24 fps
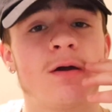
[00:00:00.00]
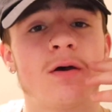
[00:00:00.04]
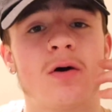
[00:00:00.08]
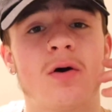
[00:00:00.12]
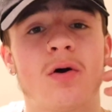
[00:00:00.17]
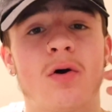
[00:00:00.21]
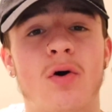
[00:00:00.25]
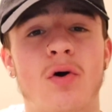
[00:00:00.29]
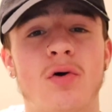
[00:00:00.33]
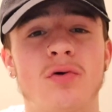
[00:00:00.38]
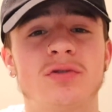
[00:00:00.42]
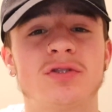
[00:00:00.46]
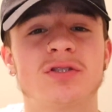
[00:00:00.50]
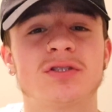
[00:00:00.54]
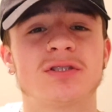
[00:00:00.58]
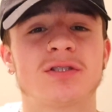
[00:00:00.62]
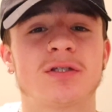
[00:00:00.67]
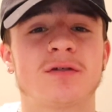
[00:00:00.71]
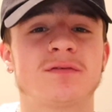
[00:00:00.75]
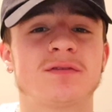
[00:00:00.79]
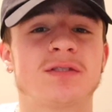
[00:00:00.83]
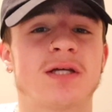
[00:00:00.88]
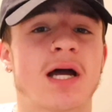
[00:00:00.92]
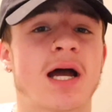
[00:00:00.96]
hold
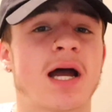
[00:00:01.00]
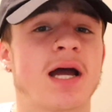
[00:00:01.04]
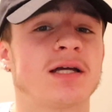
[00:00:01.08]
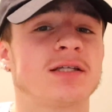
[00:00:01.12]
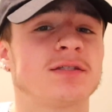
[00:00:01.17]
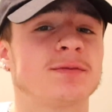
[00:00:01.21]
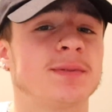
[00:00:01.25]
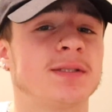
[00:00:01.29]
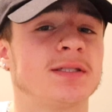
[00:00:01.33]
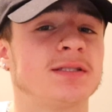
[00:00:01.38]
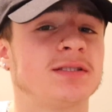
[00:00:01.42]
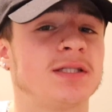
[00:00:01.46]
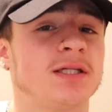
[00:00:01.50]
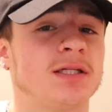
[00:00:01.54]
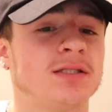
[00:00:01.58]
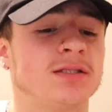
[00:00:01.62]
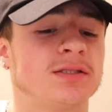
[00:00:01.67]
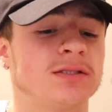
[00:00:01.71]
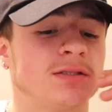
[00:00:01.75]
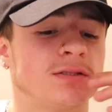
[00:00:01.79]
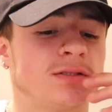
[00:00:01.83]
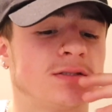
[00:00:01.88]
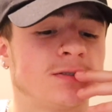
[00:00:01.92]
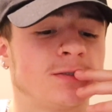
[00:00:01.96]
yourself to high
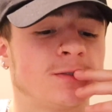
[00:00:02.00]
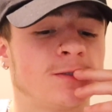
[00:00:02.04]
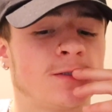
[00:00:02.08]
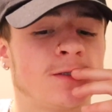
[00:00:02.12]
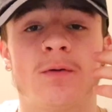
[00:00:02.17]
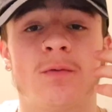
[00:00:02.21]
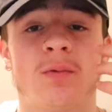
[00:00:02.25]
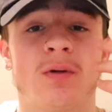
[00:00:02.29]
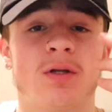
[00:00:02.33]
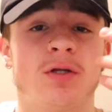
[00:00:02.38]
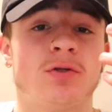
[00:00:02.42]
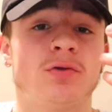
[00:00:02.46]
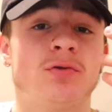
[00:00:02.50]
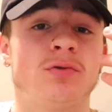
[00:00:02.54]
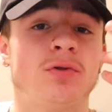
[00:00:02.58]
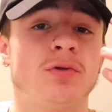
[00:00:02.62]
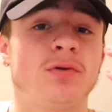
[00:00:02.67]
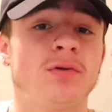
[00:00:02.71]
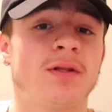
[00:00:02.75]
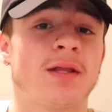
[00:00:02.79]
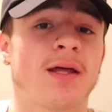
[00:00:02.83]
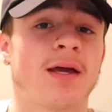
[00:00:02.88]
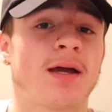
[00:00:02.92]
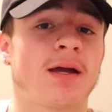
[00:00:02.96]
expectations. When you
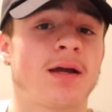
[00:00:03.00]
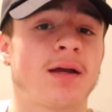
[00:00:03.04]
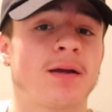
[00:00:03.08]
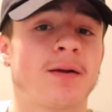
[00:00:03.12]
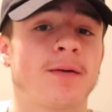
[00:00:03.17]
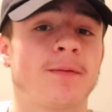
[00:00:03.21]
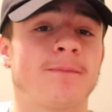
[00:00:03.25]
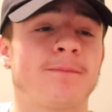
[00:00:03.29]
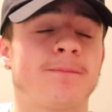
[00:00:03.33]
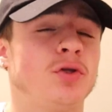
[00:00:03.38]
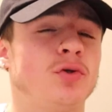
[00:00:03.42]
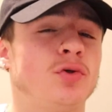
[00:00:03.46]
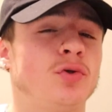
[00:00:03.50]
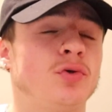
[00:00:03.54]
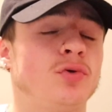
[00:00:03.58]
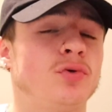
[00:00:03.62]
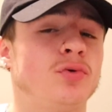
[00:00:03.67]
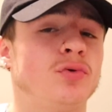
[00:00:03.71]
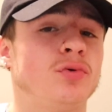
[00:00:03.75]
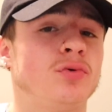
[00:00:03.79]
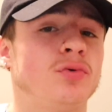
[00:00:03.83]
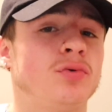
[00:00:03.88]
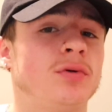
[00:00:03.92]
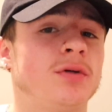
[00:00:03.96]
do that,
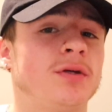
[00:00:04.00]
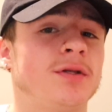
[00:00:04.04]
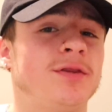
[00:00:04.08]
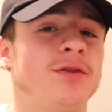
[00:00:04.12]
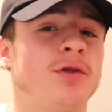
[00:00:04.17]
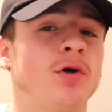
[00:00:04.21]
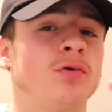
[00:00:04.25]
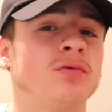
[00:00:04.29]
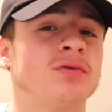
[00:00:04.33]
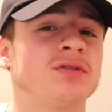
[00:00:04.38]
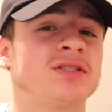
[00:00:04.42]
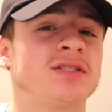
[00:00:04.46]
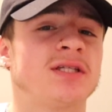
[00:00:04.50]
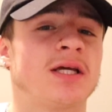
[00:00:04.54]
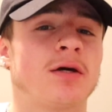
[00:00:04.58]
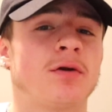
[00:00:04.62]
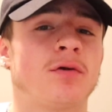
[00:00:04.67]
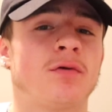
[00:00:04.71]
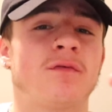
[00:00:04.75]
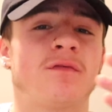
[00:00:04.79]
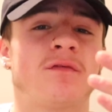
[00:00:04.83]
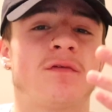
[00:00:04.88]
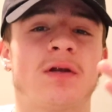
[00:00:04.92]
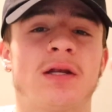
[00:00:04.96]
you don't
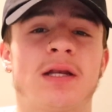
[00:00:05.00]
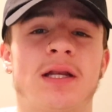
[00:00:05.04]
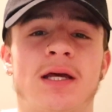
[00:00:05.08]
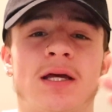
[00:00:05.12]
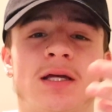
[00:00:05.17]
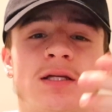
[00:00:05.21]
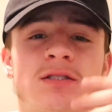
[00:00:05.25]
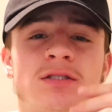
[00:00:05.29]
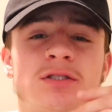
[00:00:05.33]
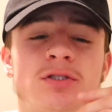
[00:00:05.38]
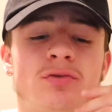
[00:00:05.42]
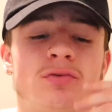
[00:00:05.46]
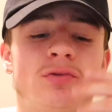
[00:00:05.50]
settle for less. You